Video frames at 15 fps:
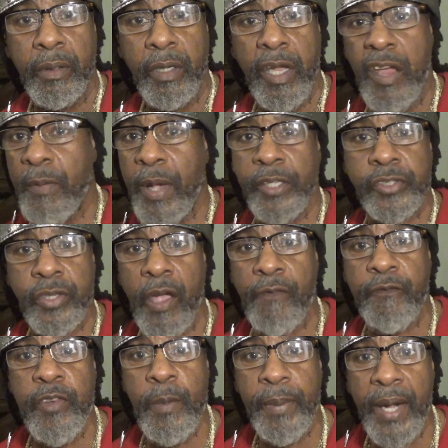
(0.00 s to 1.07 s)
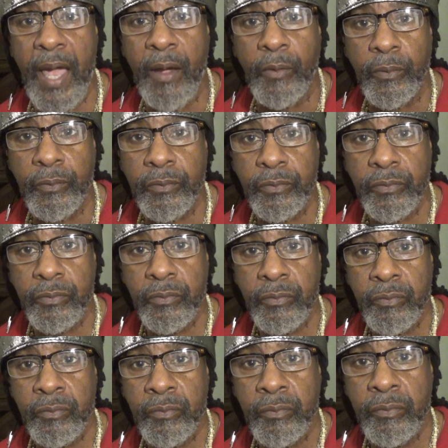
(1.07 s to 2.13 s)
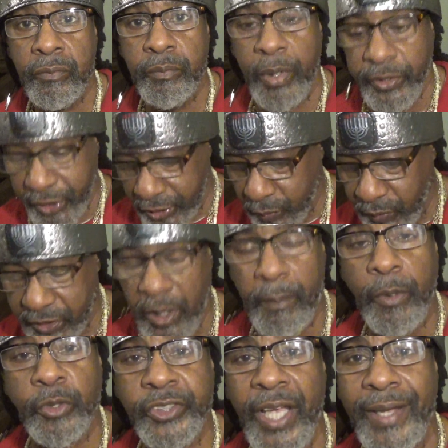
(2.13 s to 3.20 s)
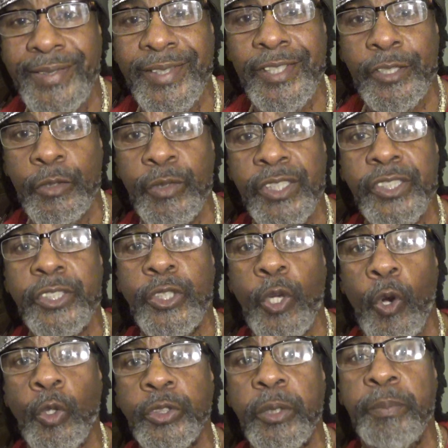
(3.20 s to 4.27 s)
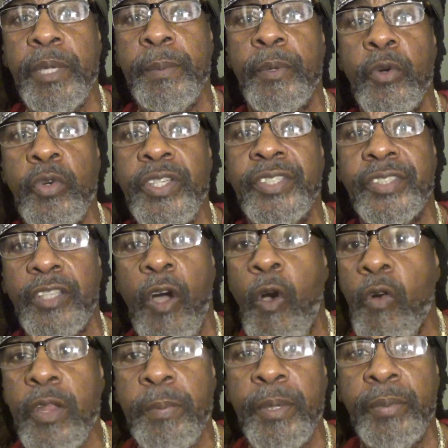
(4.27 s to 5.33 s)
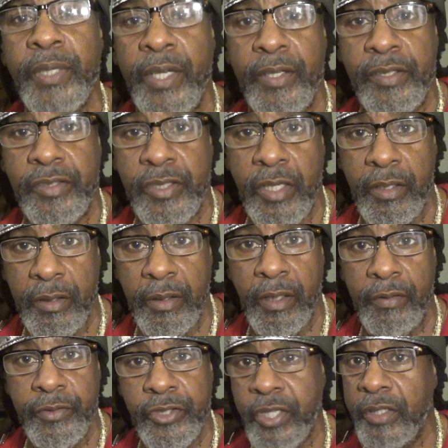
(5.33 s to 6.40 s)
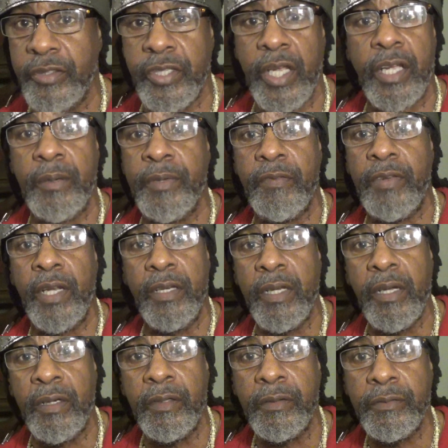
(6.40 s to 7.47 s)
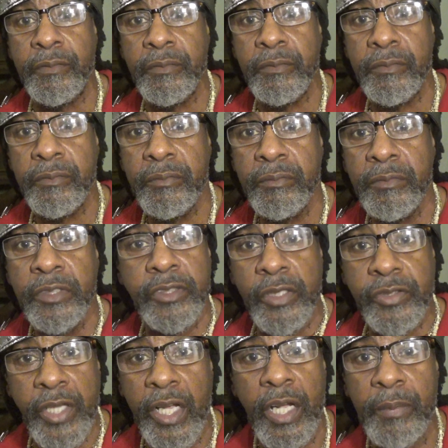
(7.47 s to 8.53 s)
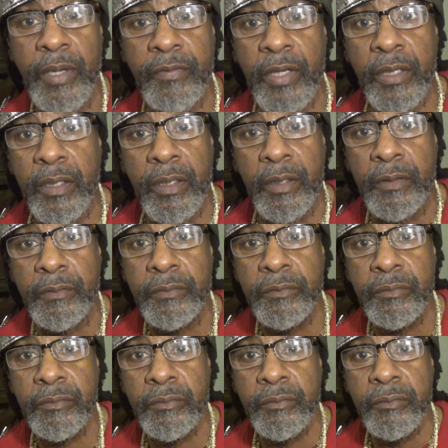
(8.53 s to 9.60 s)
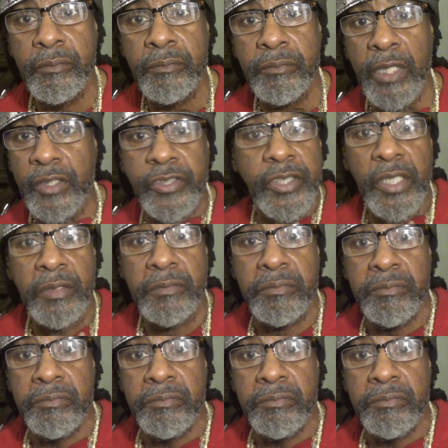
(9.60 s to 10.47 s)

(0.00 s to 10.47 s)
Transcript: Everybody start flipping out. But this what the Most High did to his chosen people, who he's only people that he say love. He said, Jacob have I love. He said, Jacob have I love. That's it.